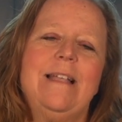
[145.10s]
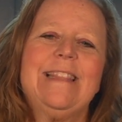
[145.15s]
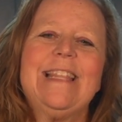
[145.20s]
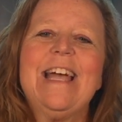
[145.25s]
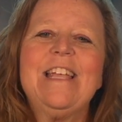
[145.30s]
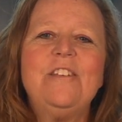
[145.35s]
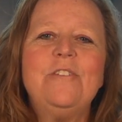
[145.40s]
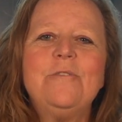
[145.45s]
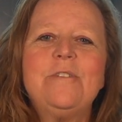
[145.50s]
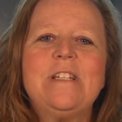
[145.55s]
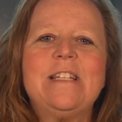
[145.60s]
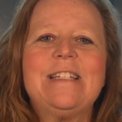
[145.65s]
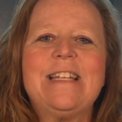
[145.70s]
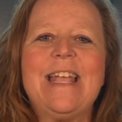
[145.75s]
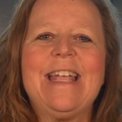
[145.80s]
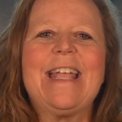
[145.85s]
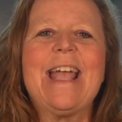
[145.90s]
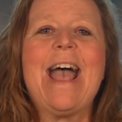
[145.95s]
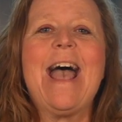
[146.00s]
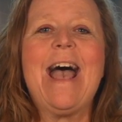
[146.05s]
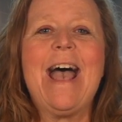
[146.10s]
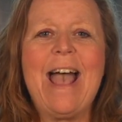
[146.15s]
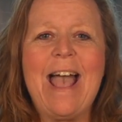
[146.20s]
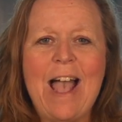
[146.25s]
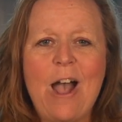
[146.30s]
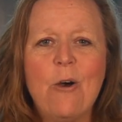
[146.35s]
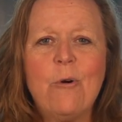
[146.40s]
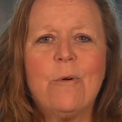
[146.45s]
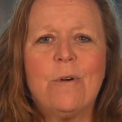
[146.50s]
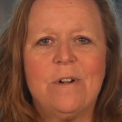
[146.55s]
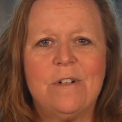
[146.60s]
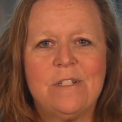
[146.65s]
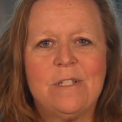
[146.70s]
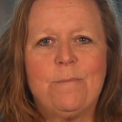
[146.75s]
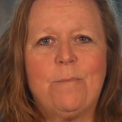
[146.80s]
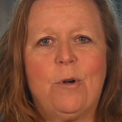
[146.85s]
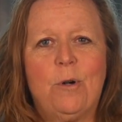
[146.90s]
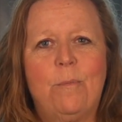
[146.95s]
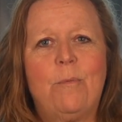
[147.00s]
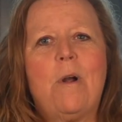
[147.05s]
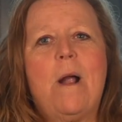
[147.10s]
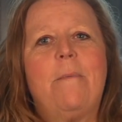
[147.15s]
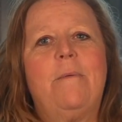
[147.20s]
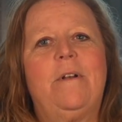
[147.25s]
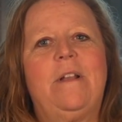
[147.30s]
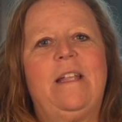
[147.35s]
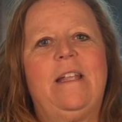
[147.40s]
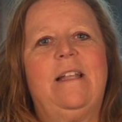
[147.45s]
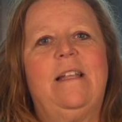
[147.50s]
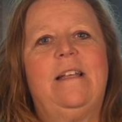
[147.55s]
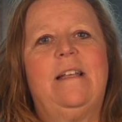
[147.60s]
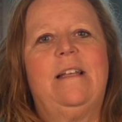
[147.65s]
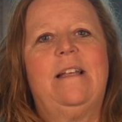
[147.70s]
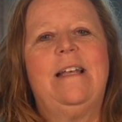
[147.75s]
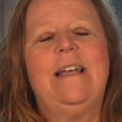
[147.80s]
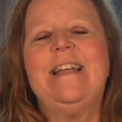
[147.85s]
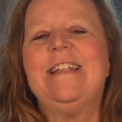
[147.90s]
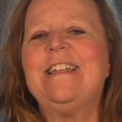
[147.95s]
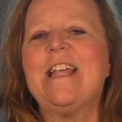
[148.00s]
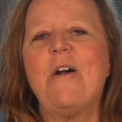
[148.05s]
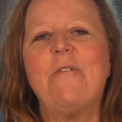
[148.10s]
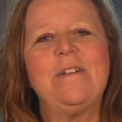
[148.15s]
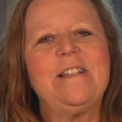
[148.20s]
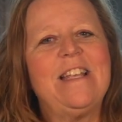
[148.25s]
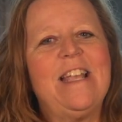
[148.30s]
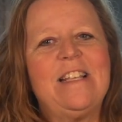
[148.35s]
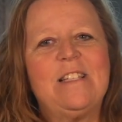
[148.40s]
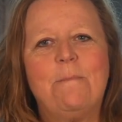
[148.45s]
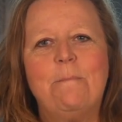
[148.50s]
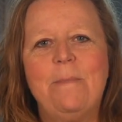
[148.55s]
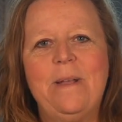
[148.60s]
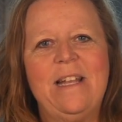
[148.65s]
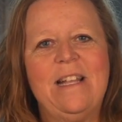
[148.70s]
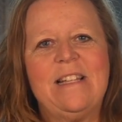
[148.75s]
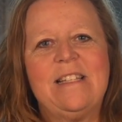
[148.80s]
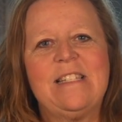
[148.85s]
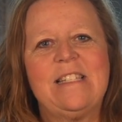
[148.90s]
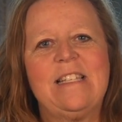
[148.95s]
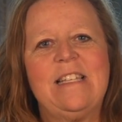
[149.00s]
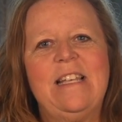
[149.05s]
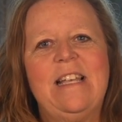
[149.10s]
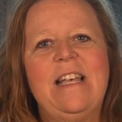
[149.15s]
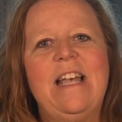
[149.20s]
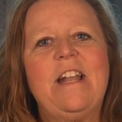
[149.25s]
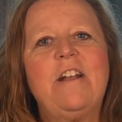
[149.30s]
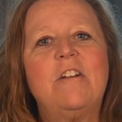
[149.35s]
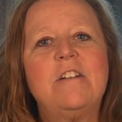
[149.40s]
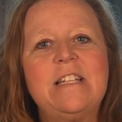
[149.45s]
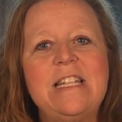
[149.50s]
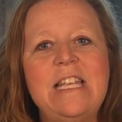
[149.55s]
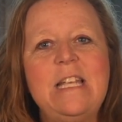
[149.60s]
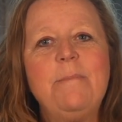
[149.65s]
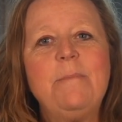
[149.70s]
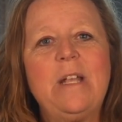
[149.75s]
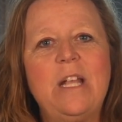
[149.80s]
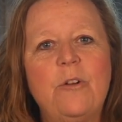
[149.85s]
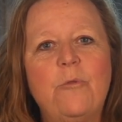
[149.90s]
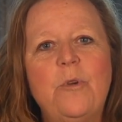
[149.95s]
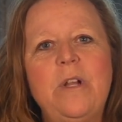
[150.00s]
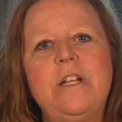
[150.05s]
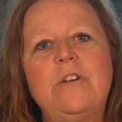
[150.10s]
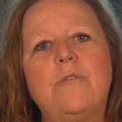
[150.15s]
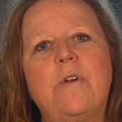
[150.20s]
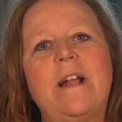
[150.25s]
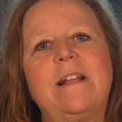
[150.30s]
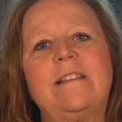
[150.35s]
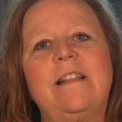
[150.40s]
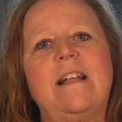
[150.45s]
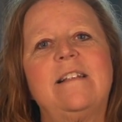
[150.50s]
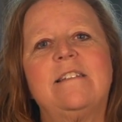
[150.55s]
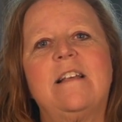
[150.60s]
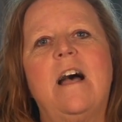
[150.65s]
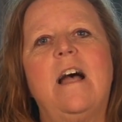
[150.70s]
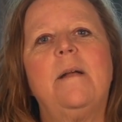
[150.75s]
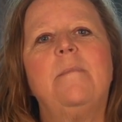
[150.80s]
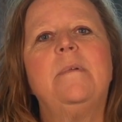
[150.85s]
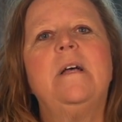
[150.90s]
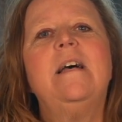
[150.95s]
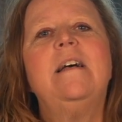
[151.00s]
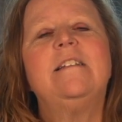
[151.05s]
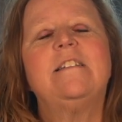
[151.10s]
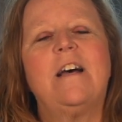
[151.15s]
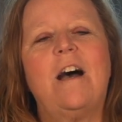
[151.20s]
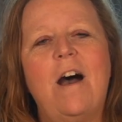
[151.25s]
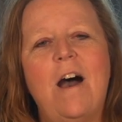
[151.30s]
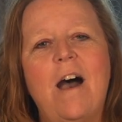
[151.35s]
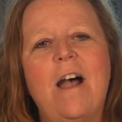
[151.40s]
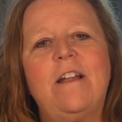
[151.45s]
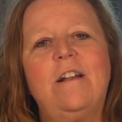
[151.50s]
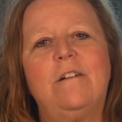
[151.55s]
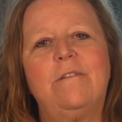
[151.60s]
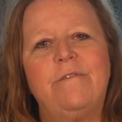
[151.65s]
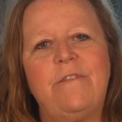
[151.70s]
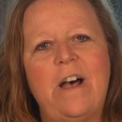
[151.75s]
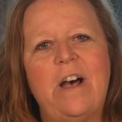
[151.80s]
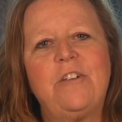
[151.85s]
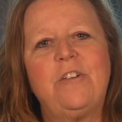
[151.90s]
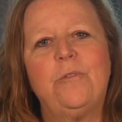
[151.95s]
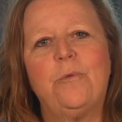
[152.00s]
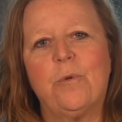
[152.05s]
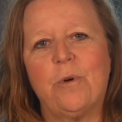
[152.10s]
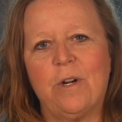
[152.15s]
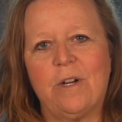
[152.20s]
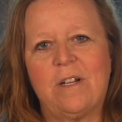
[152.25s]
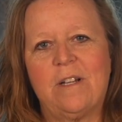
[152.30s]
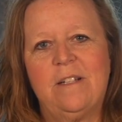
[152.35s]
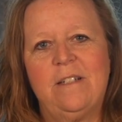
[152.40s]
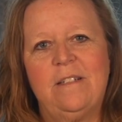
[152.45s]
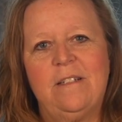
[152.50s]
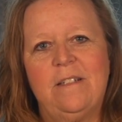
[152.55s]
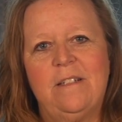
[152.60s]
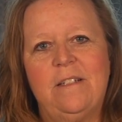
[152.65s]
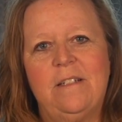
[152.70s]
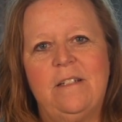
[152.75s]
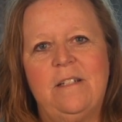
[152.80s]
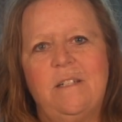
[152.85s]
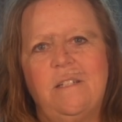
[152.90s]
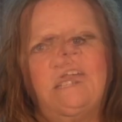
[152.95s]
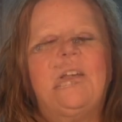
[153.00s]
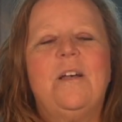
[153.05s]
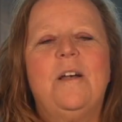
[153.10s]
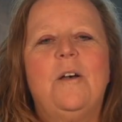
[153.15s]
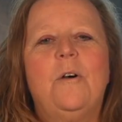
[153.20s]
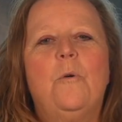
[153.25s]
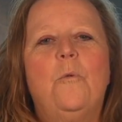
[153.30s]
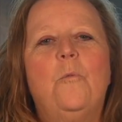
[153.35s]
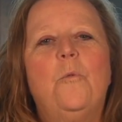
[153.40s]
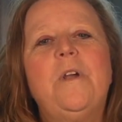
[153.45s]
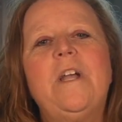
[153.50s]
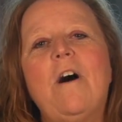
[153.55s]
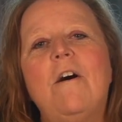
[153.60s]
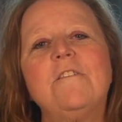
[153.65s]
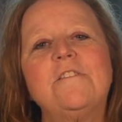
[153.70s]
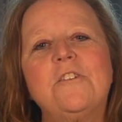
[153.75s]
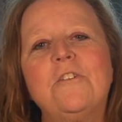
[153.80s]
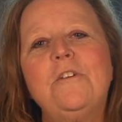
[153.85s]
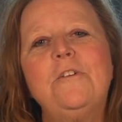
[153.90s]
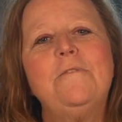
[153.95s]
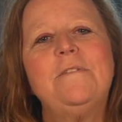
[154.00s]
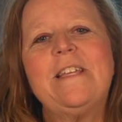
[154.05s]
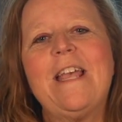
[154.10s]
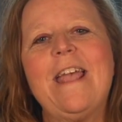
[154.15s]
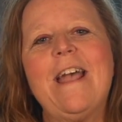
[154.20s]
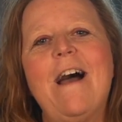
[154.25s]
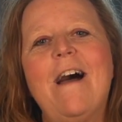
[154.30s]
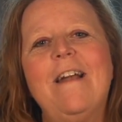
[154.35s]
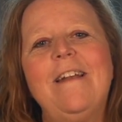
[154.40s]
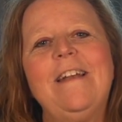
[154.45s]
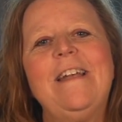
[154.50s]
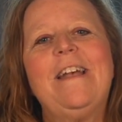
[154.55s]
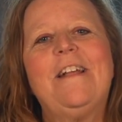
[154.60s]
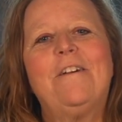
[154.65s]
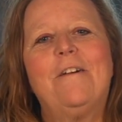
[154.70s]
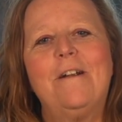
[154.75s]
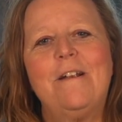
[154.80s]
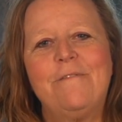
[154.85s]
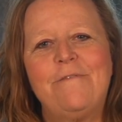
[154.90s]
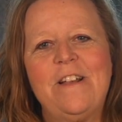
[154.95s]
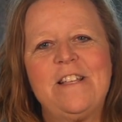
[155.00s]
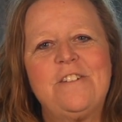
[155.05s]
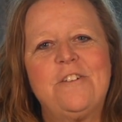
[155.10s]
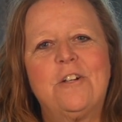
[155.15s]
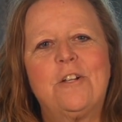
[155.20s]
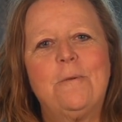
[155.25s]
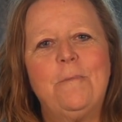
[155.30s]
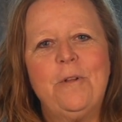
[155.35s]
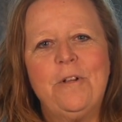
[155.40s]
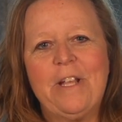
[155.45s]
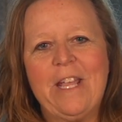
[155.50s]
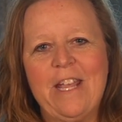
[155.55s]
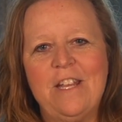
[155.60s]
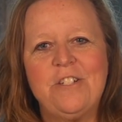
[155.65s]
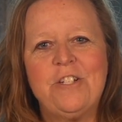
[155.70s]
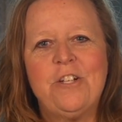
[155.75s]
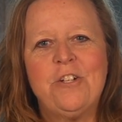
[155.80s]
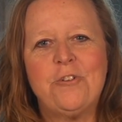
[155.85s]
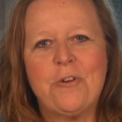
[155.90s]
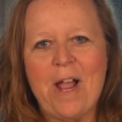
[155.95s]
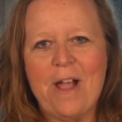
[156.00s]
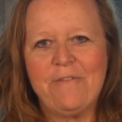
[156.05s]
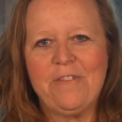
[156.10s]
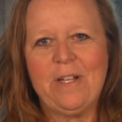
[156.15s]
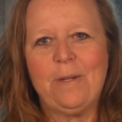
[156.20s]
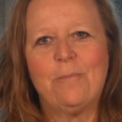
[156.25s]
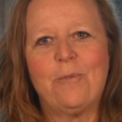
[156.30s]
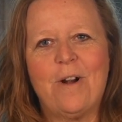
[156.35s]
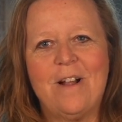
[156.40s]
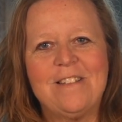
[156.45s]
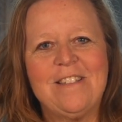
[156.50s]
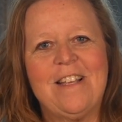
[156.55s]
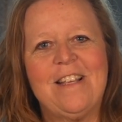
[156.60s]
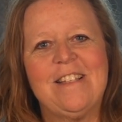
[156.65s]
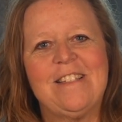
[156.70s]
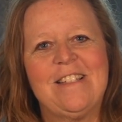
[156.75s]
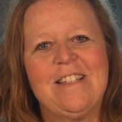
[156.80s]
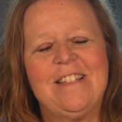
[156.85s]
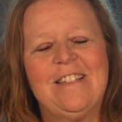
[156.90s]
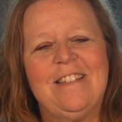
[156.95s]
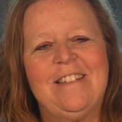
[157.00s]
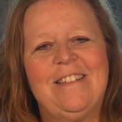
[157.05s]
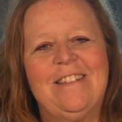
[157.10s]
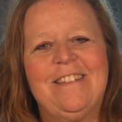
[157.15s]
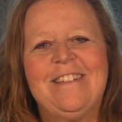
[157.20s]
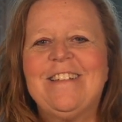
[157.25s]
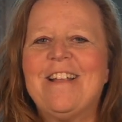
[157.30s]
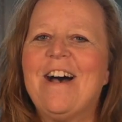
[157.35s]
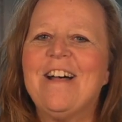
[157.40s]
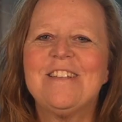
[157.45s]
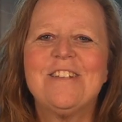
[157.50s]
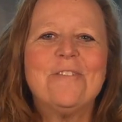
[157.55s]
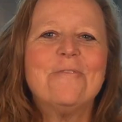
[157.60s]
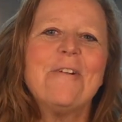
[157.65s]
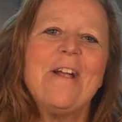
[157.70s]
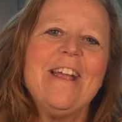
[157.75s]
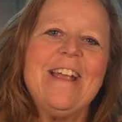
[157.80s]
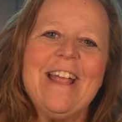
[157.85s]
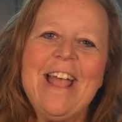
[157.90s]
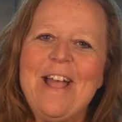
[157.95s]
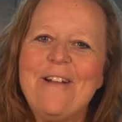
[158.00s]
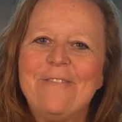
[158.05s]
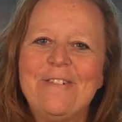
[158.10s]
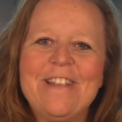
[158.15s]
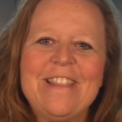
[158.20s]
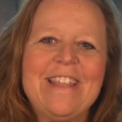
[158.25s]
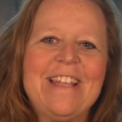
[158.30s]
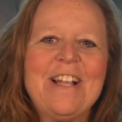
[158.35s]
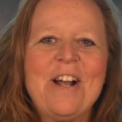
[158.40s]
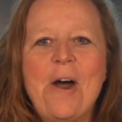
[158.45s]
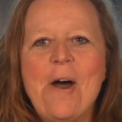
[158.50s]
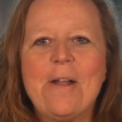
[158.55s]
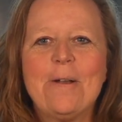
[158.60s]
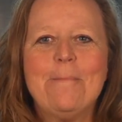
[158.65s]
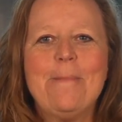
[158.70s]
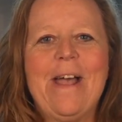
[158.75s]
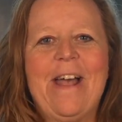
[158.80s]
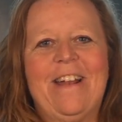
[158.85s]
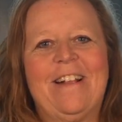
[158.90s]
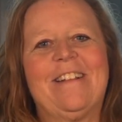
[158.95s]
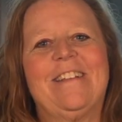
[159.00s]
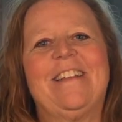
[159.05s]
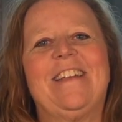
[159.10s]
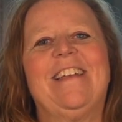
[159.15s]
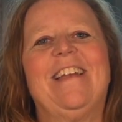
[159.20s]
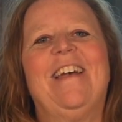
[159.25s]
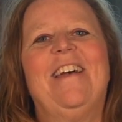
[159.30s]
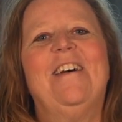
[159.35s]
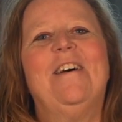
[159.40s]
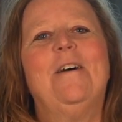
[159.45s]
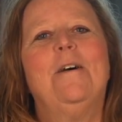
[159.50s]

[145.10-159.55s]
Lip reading: That used to take hours per property. Now it takes minutes, and our team can redirect that time to higher value work. We also use AI in our investor communication drafting process, not to write everything automatically,